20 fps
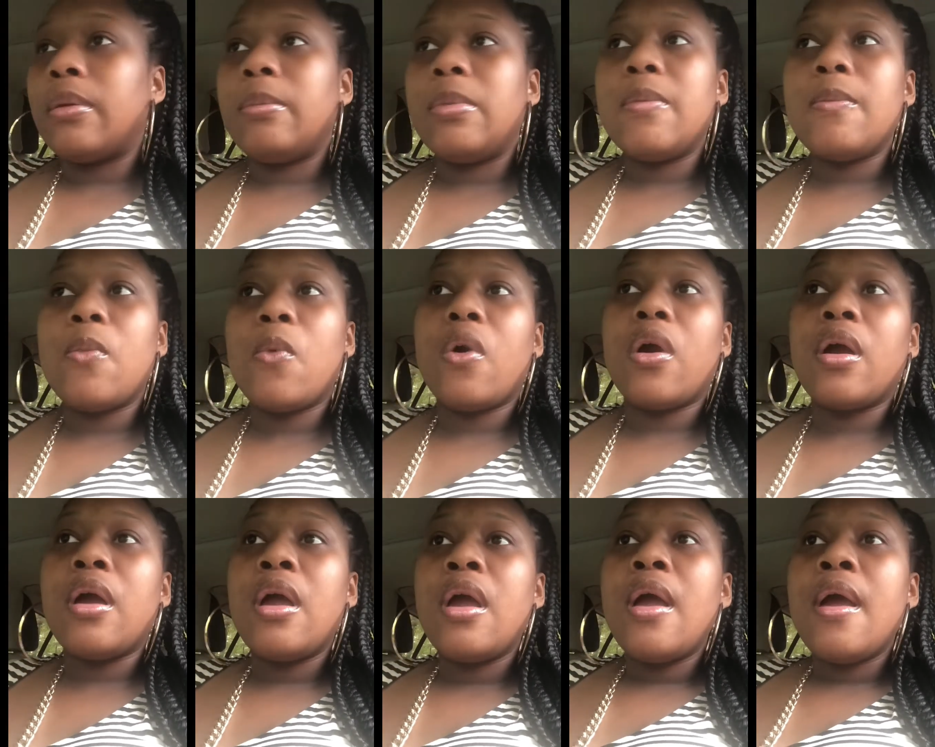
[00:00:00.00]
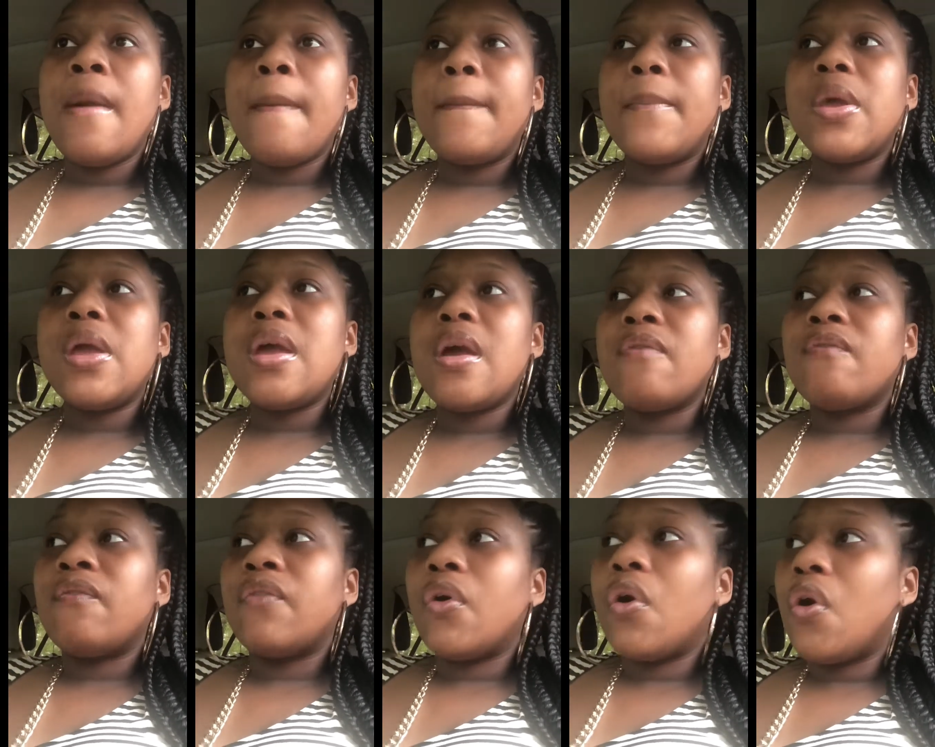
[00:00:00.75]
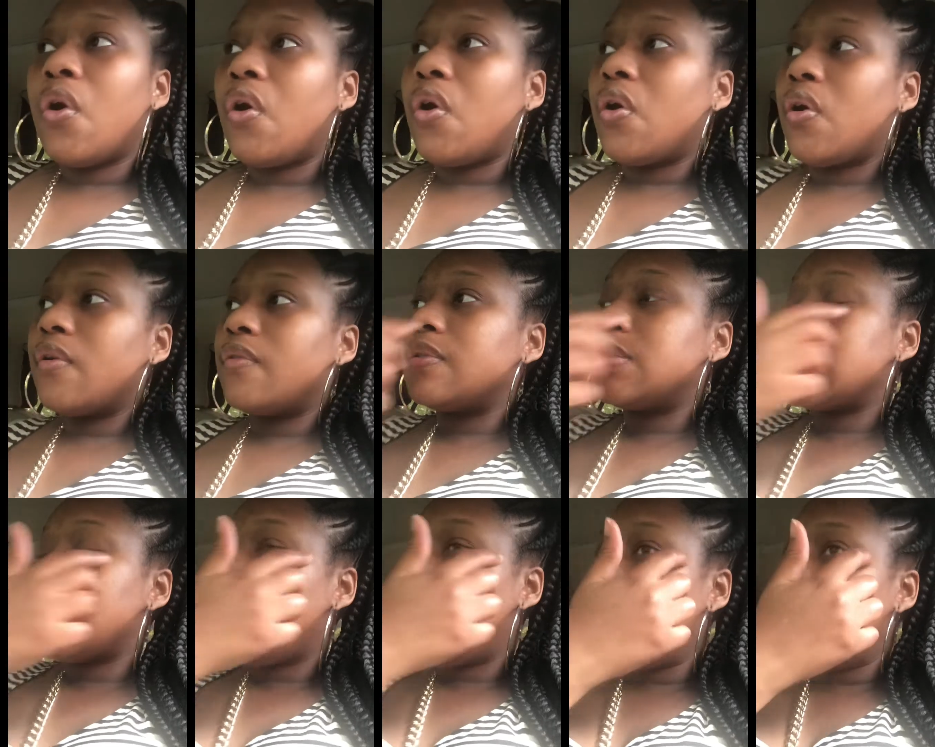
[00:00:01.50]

be involved,